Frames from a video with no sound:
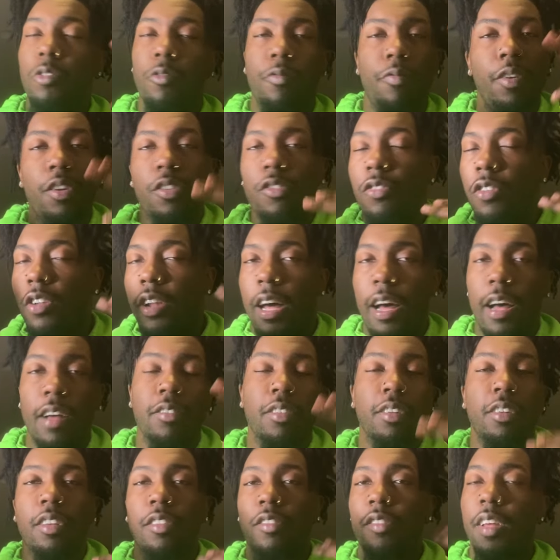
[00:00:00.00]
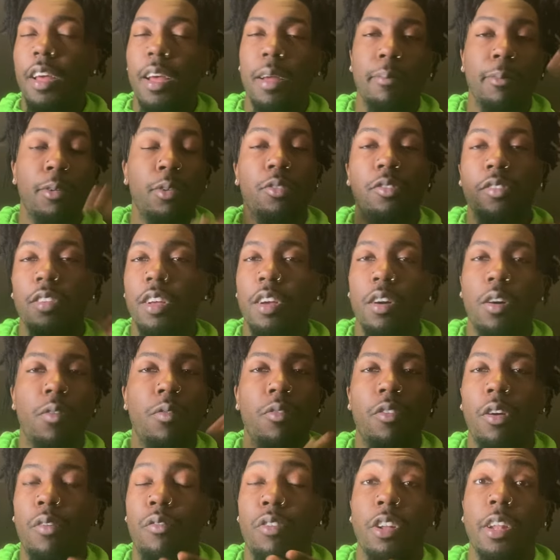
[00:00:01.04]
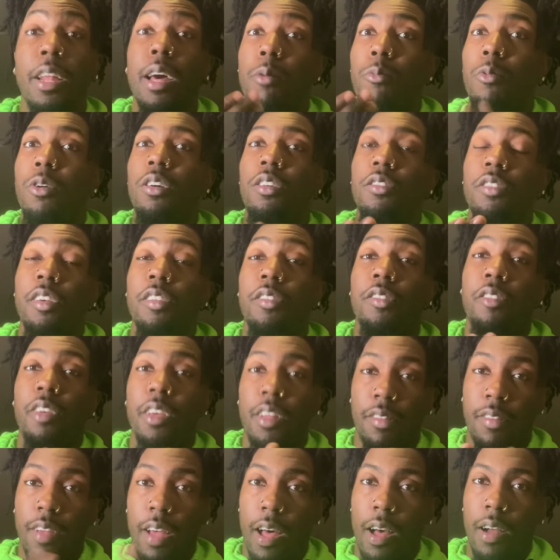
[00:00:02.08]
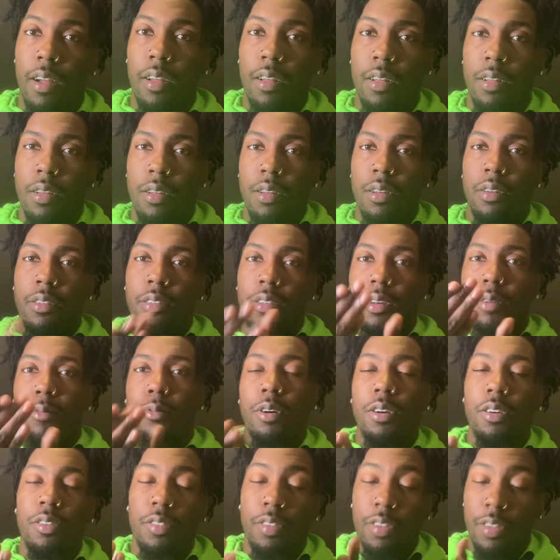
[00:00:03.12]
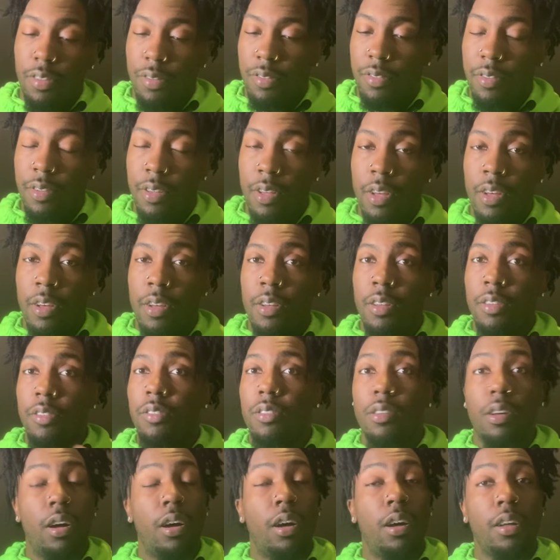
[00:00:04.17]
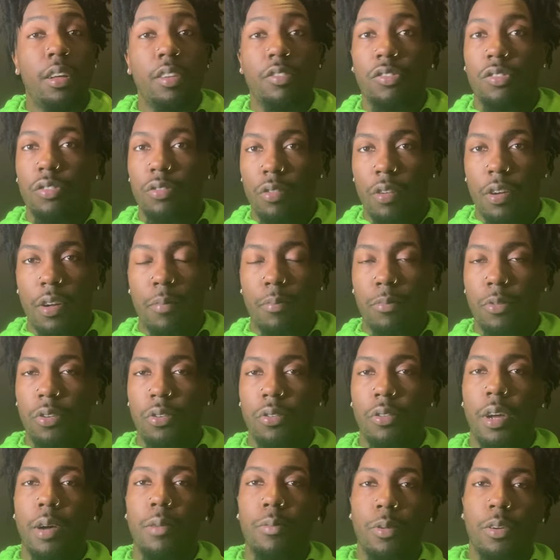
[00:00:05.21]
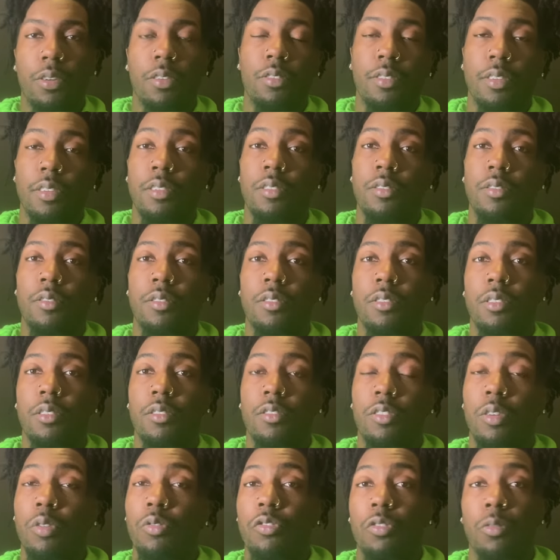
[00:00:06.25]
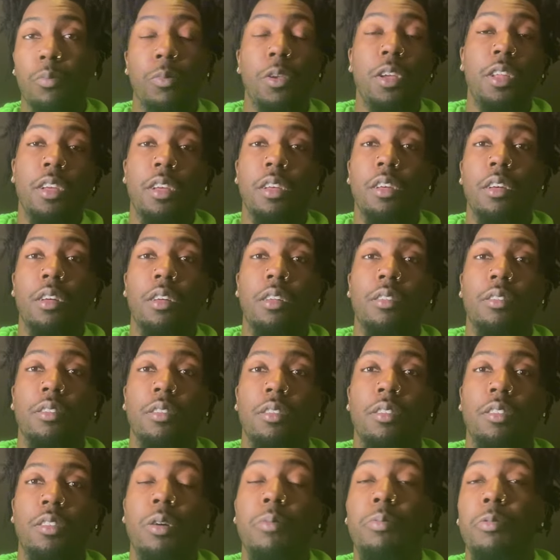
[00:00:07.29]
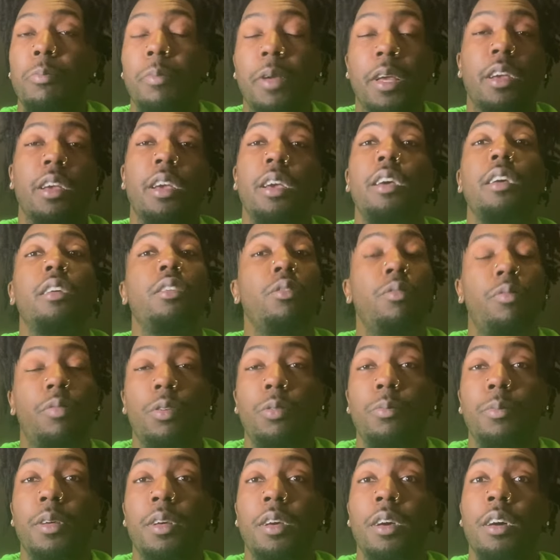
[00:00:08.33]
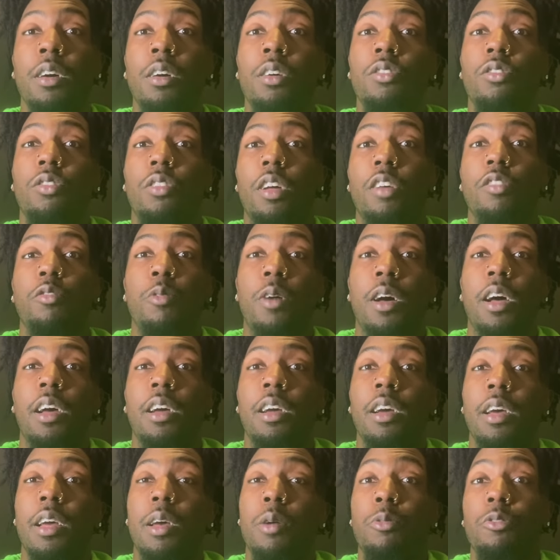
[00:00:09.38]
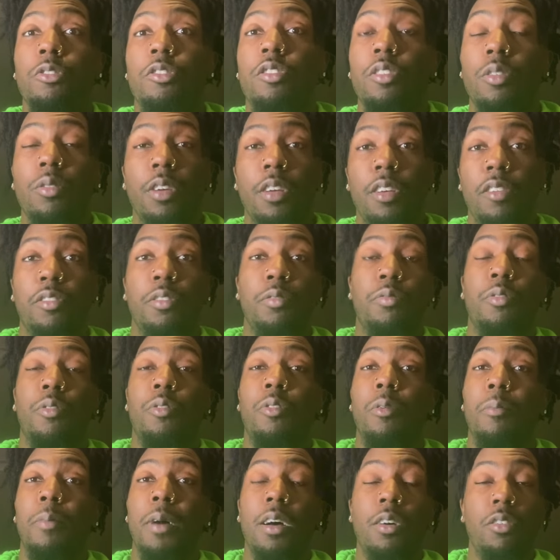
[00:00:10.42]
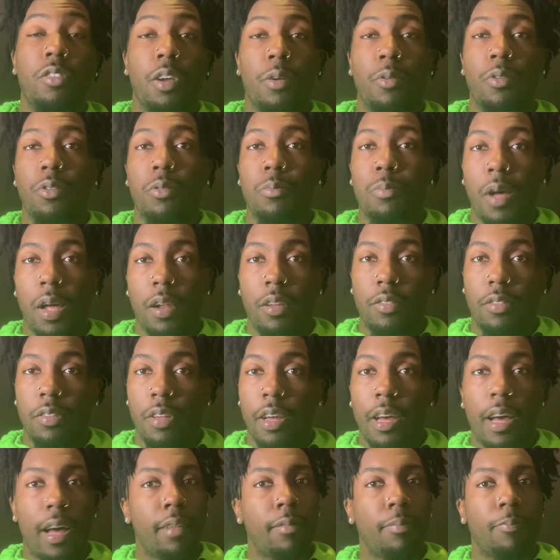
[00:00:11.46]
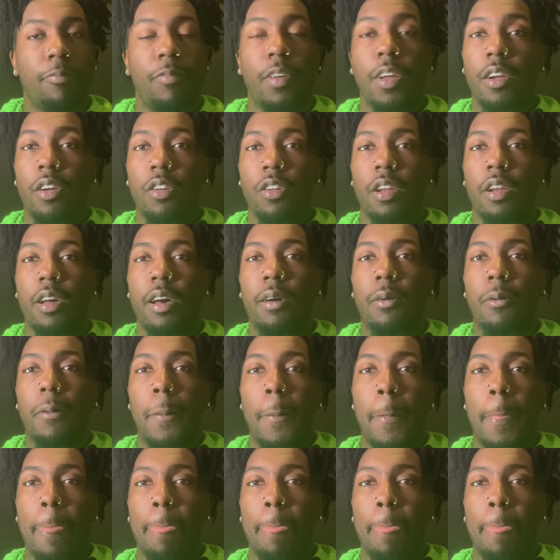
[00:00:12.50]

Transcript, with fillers: Visualizing the same little scene over and over again. That was his TikTok. That was his uh, Instagram reel. That was his social media dopamine hit. You feel me? So that's why it was so easy for him. I don't care what nobody say. I figured it out.